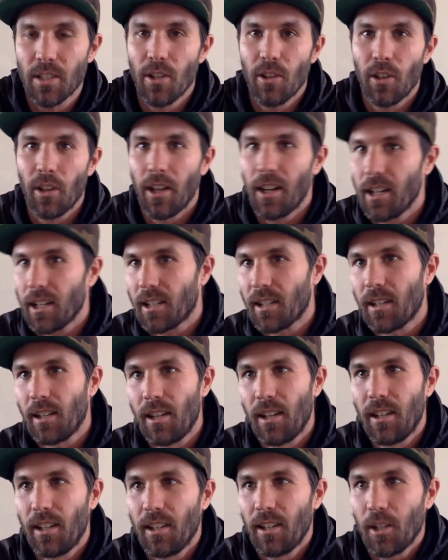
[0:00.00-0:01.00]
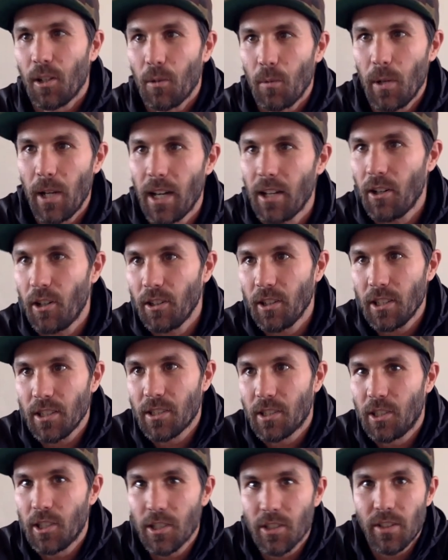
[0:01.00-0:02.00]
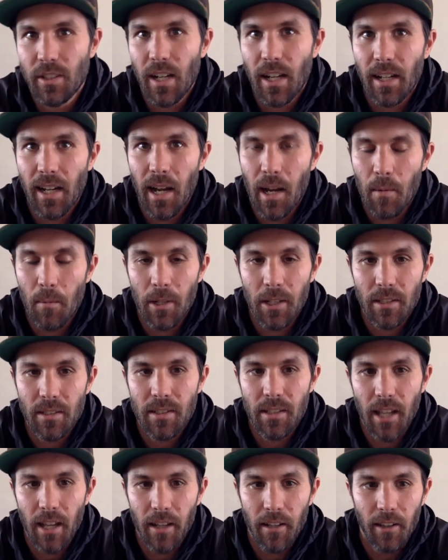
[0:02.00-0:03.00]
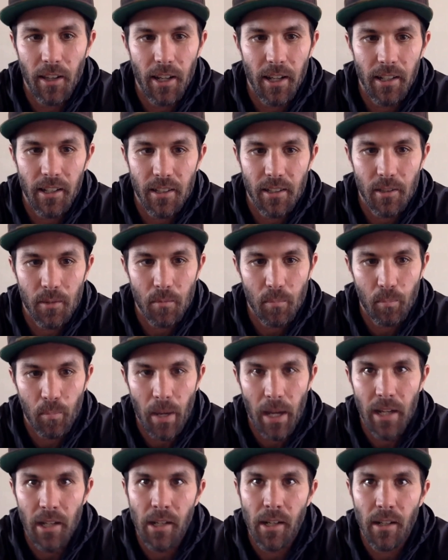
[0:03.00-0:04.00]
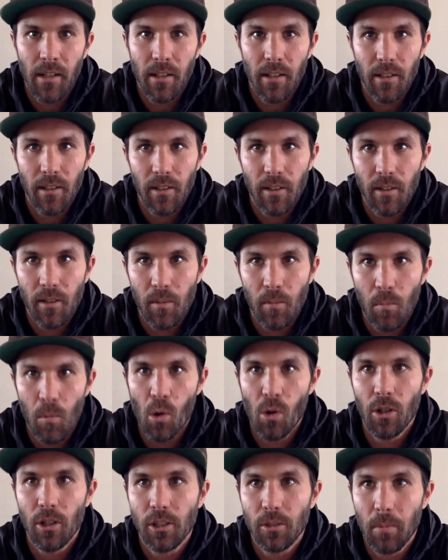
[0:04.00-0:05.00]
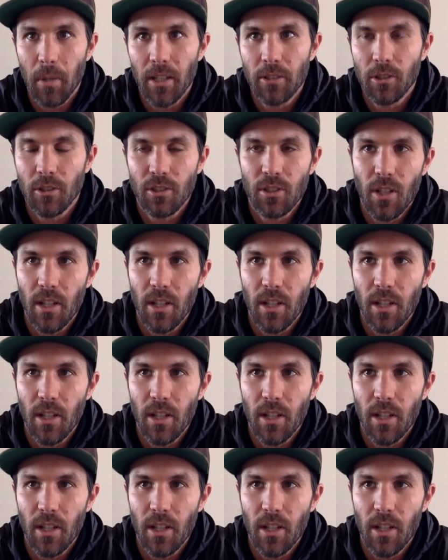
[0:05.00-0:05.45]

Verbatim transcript: So like we had all these just dynamics that like made it more special.